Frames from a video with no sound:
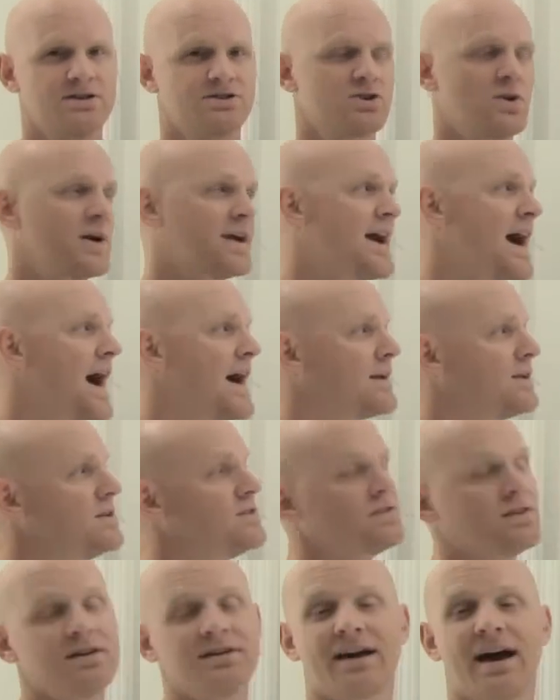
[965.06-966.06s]
So a
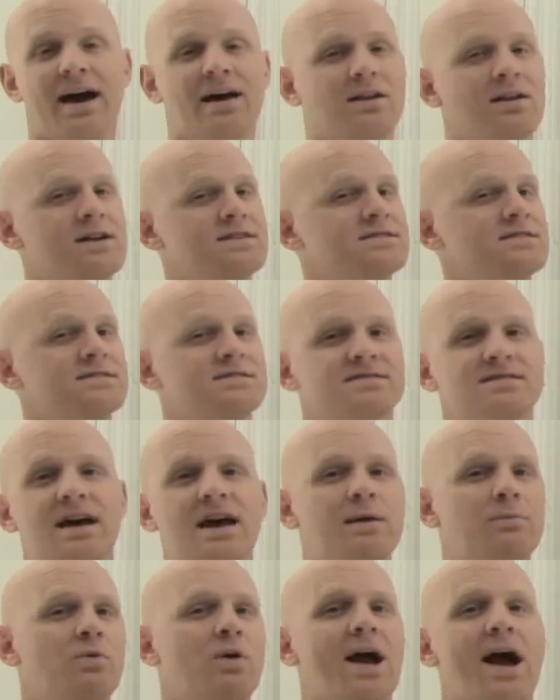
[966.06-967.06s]
catalyst can catalyze the
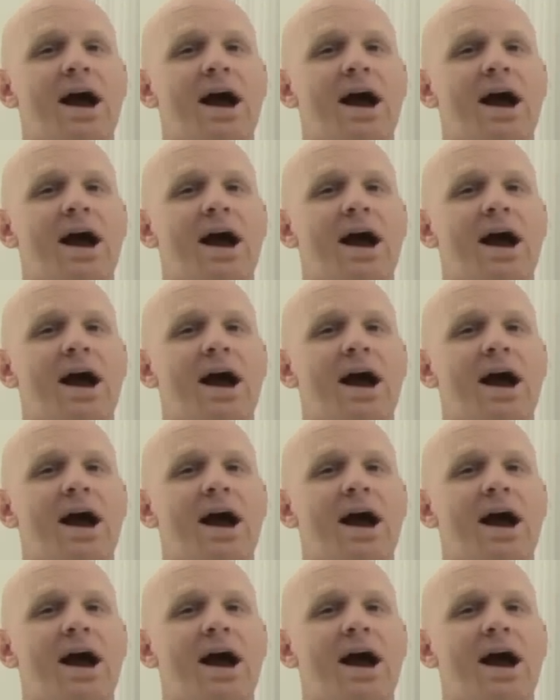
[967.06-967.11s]
same